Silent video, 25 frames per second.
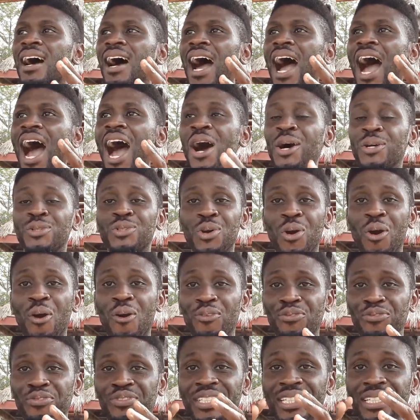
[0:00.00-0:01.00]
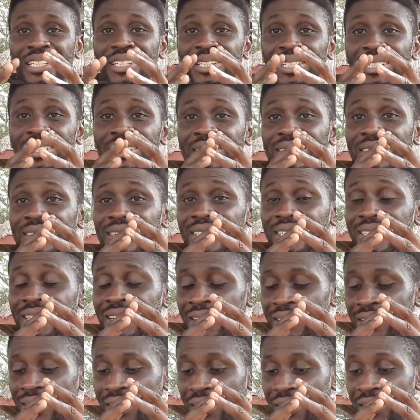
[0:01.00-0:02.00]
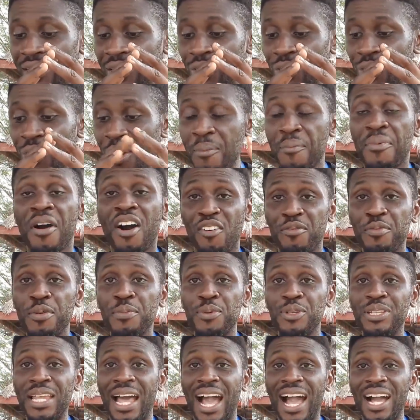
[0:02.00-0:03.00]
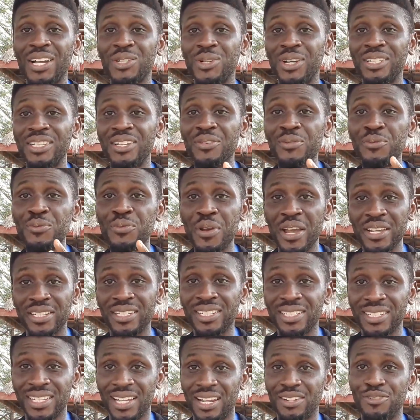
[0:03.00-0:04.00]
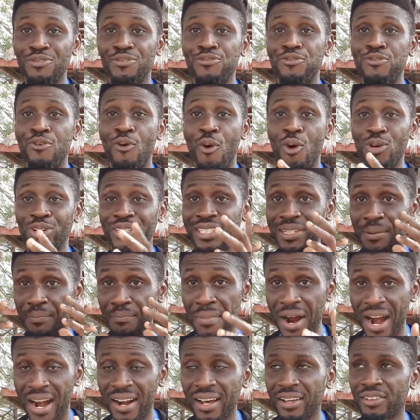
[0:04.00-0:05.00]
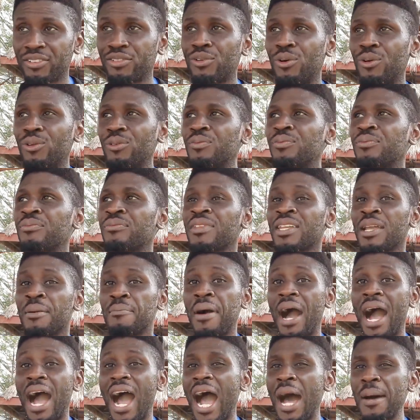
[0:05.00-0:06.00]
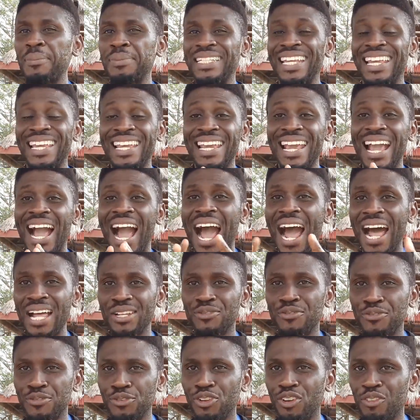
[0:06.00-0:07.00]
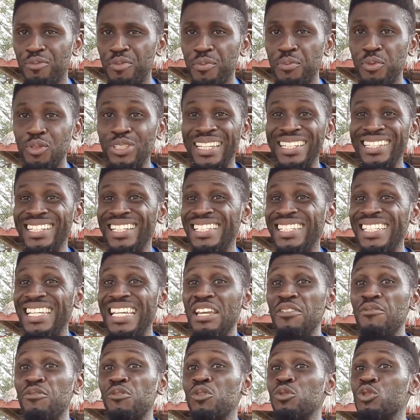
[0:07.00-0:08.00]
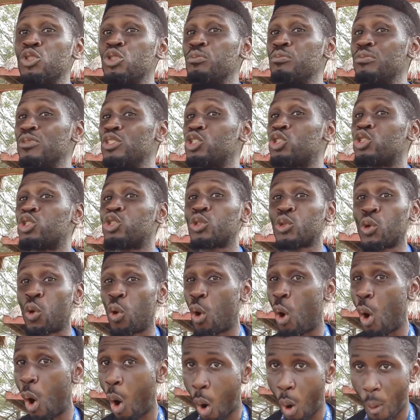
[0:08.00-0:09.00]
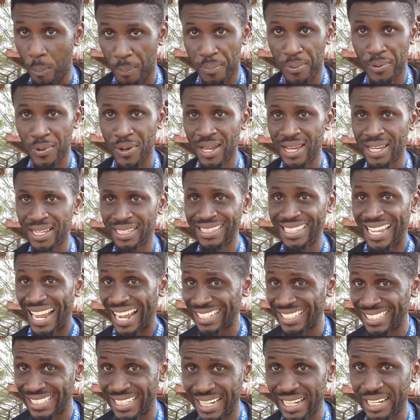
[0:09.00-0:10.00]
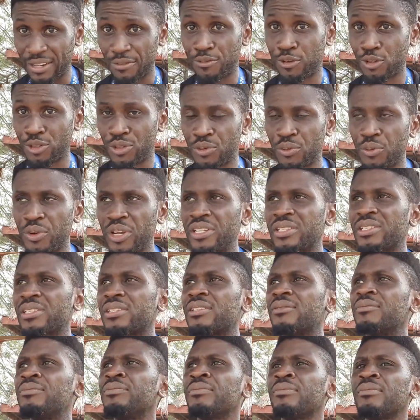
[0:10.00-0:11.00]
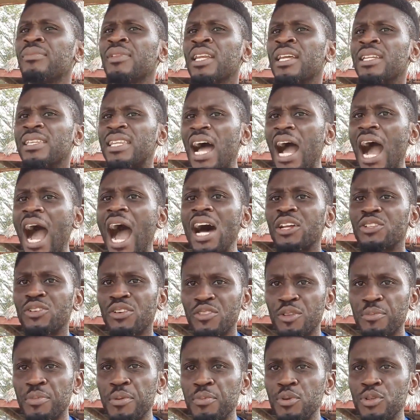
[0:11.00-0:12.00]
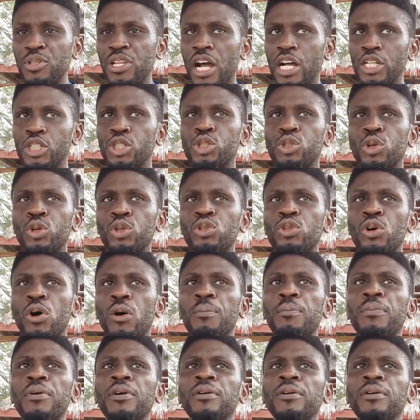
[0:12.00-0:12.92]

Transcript: out of the the number of people that actually registered for the marathon perhaps a handful of people didn't even show up that day for the race now, out of the people that showed up,